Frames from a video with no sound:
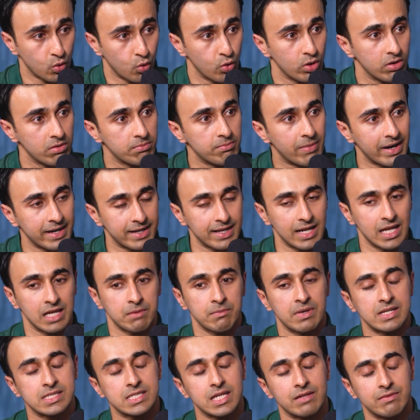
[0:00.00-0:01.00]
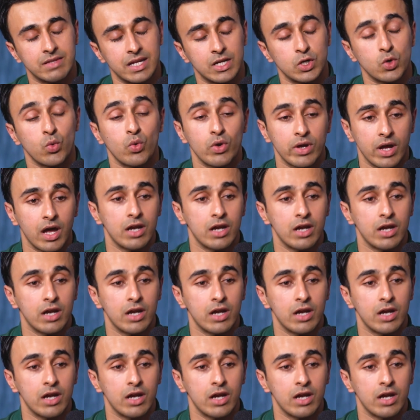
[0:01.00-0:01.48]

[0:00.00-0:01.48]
road by telling myself that no,